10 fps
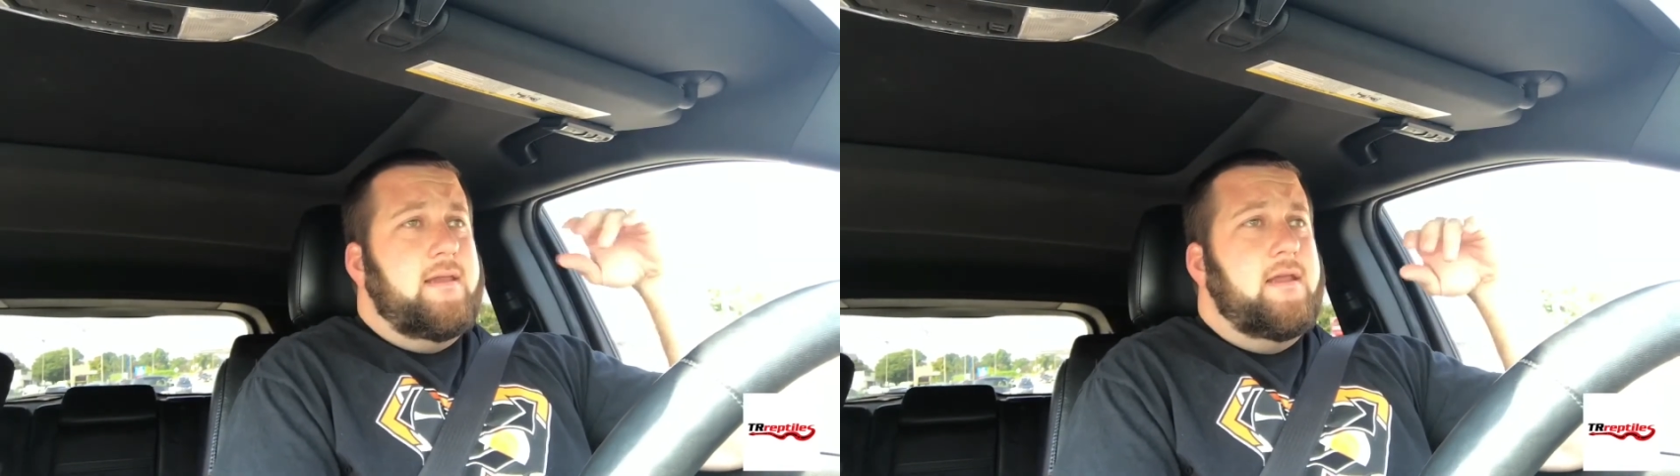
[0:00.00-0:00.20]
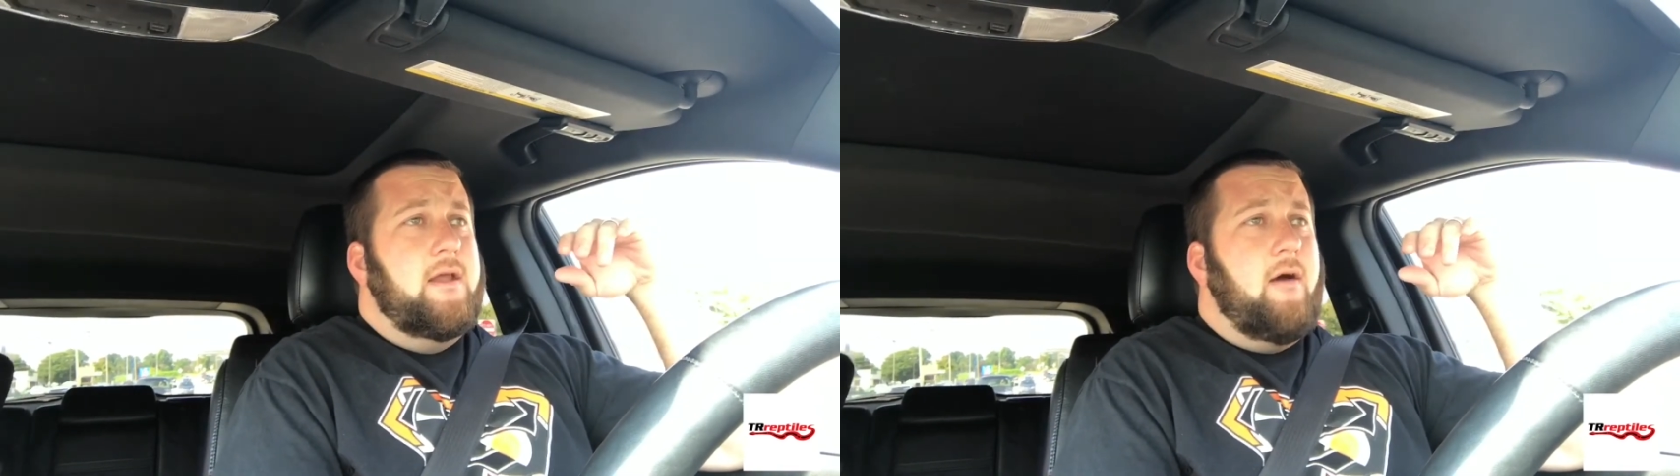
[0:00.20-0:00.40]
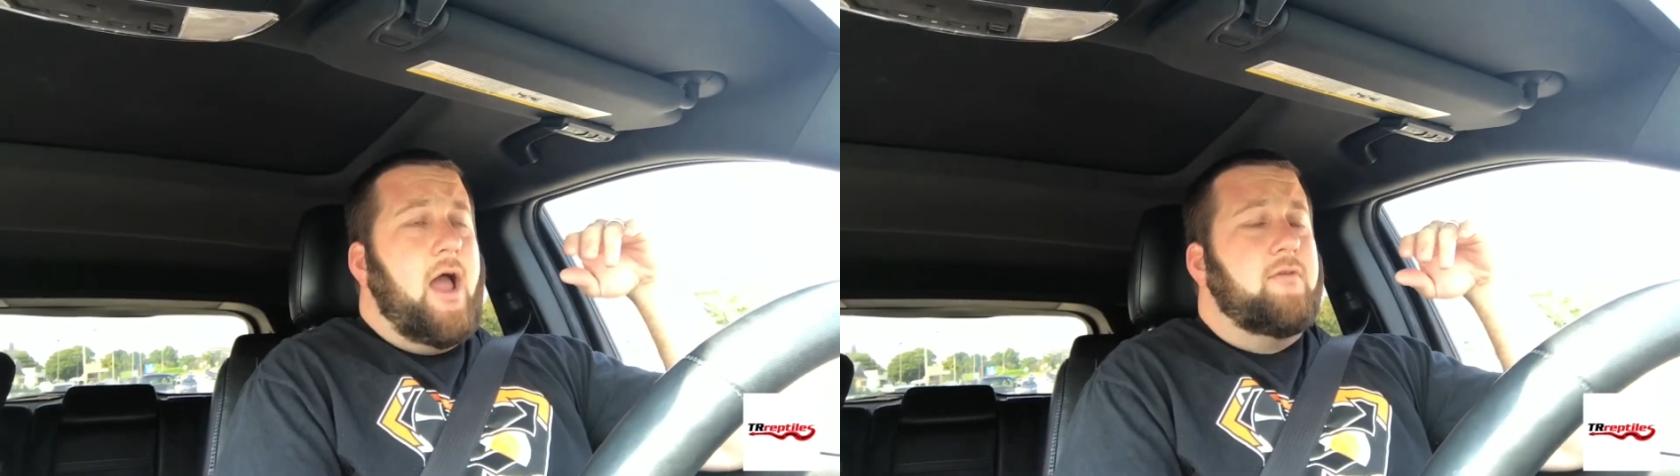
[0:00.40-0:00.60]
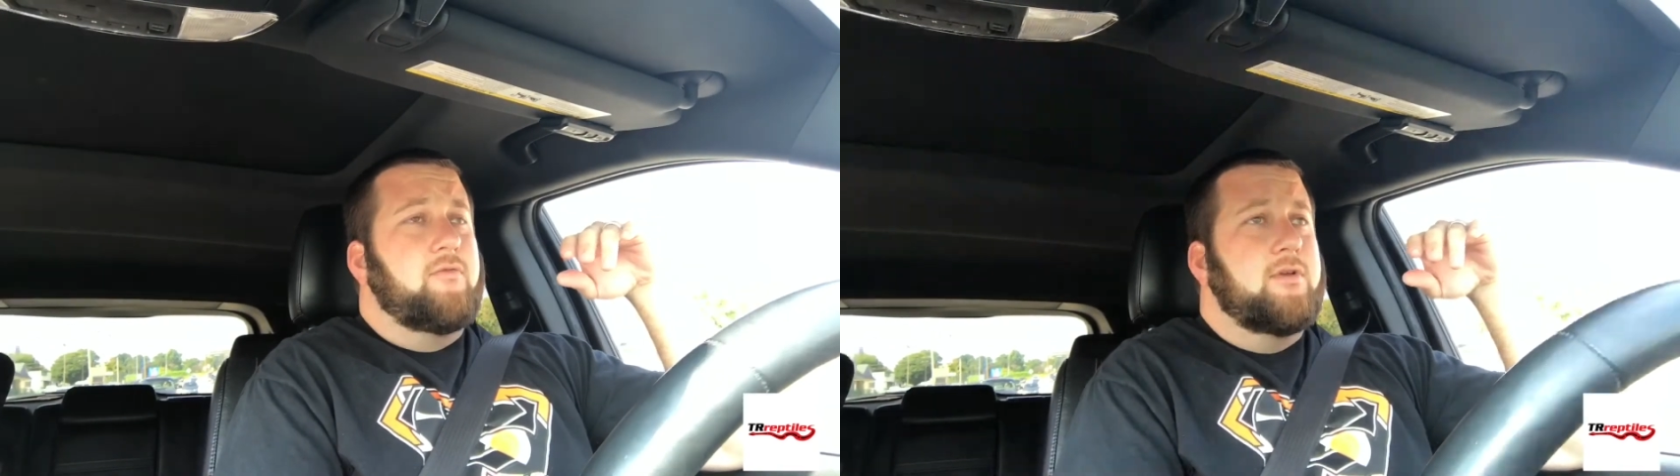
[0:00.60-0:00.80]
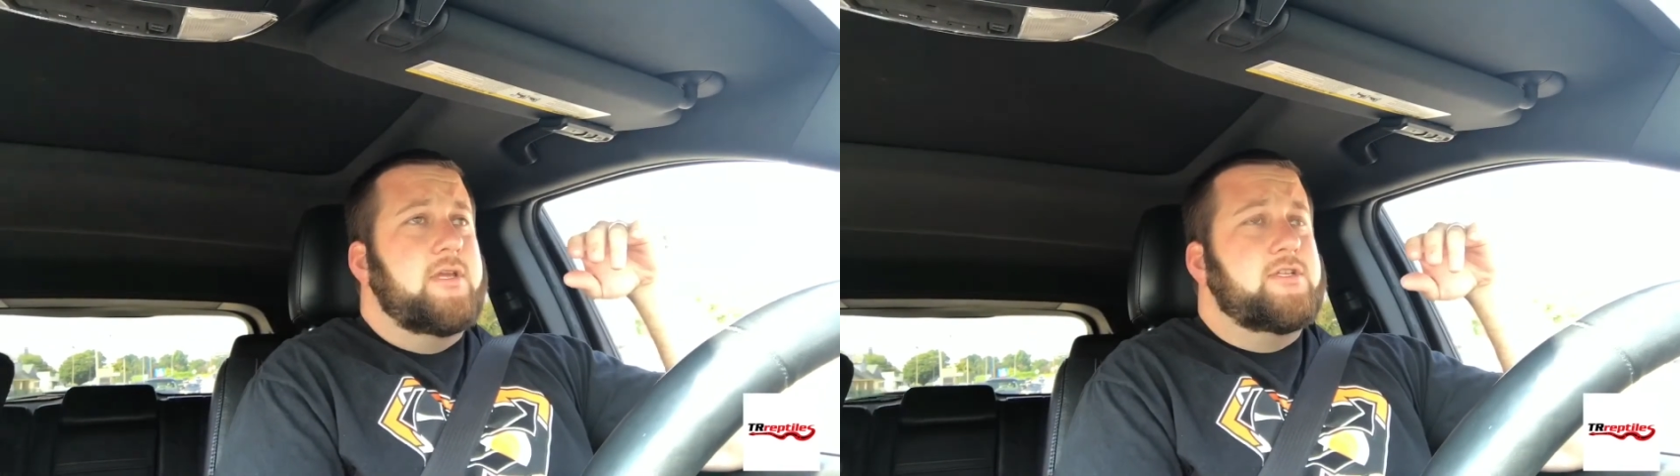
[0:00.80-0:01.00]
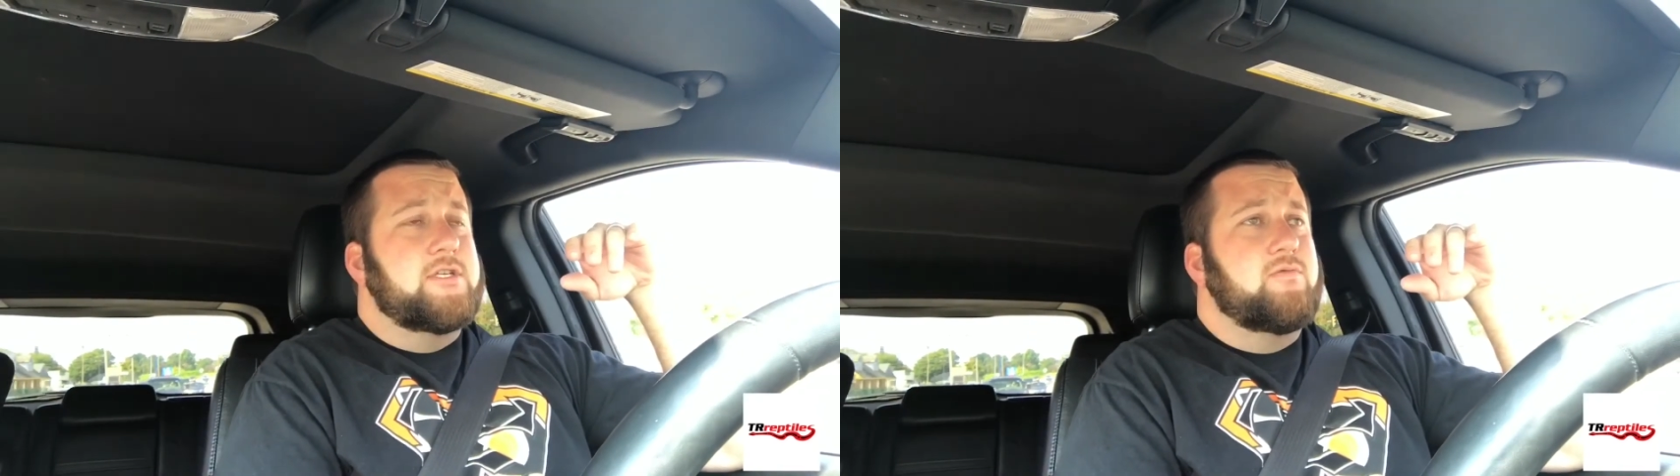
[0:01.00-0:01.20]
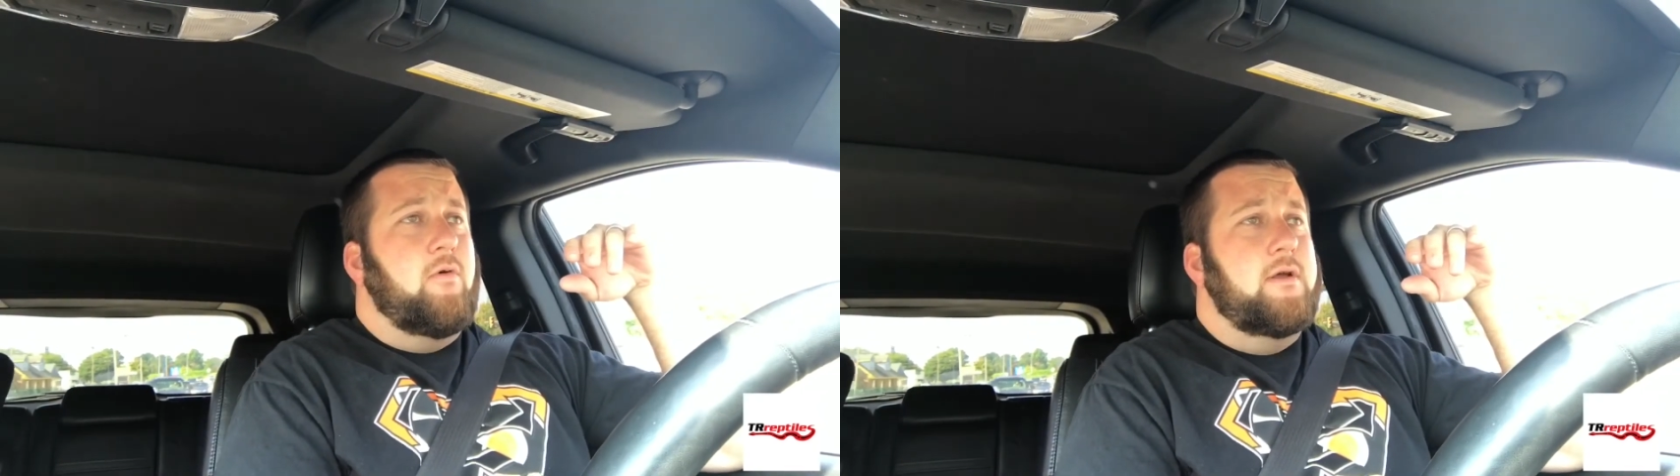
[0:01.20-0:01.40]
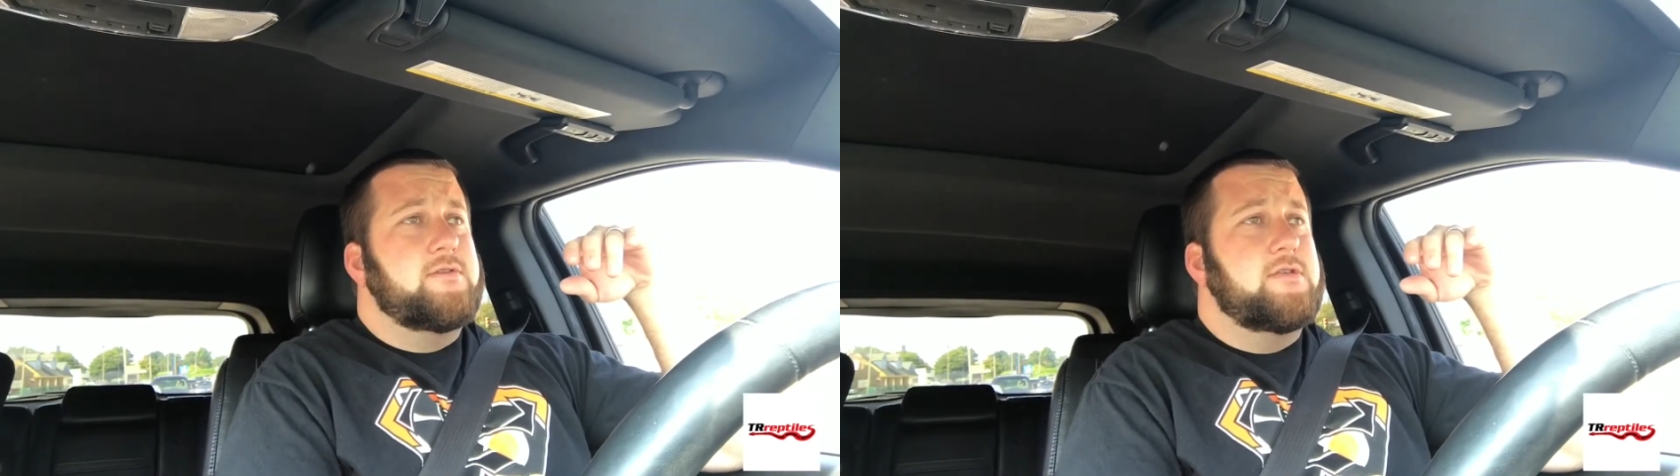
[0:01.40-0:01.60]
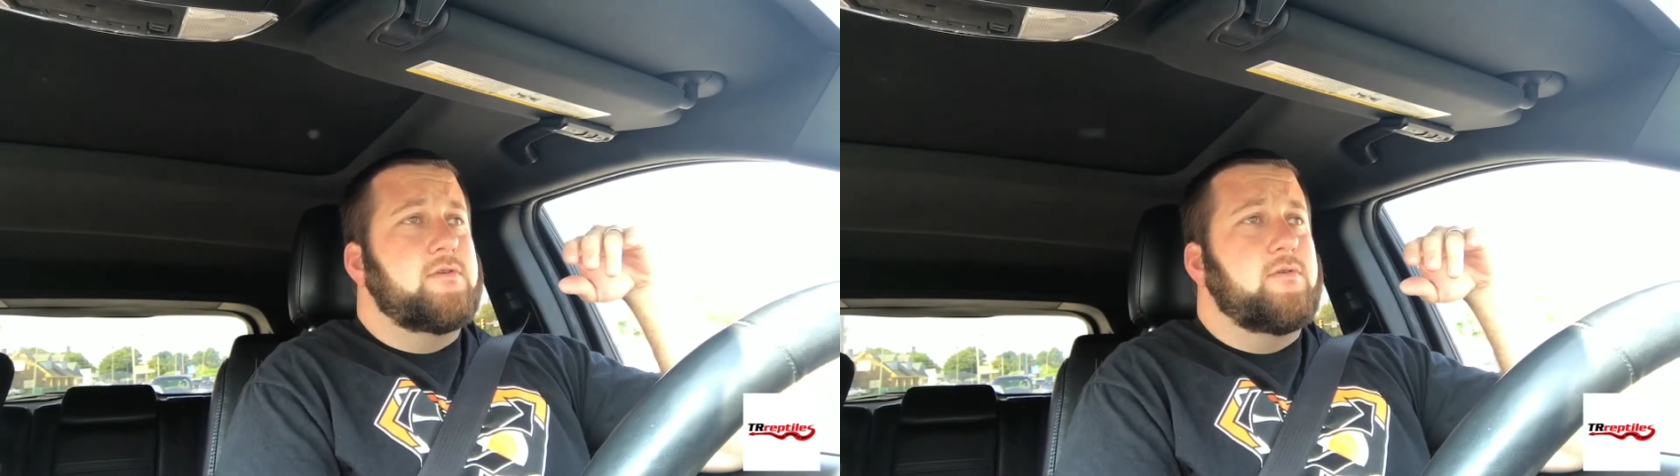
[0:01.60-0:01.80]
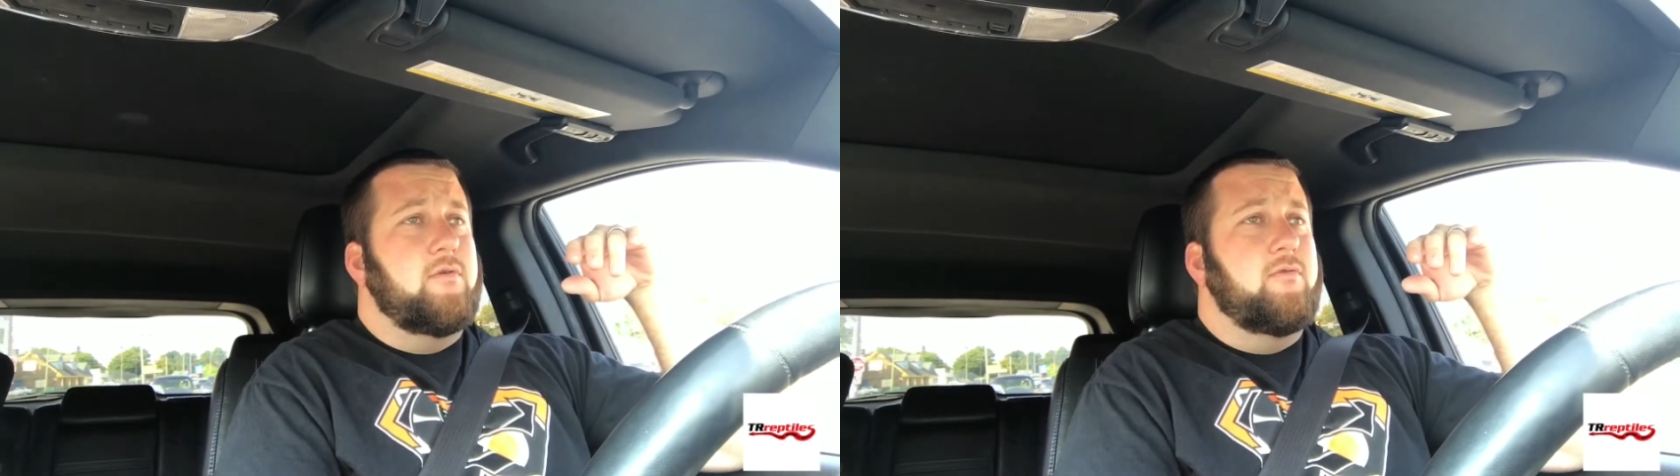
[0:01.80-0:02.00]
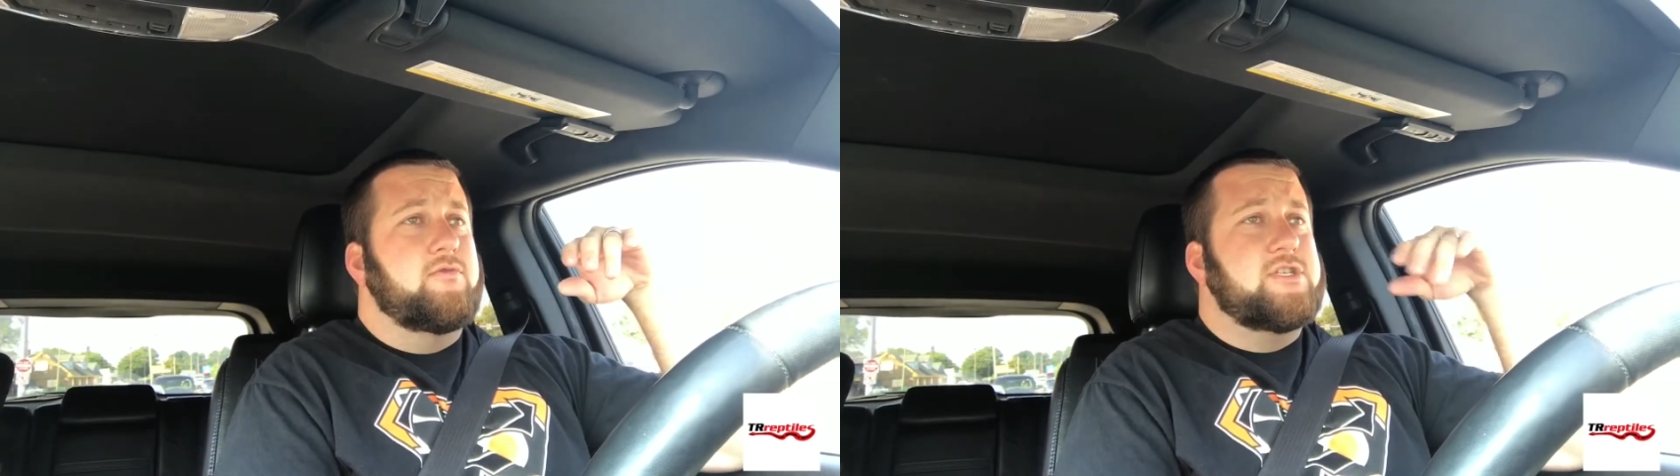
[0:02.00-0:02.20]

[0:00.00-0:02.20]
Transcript: you know, I really just want to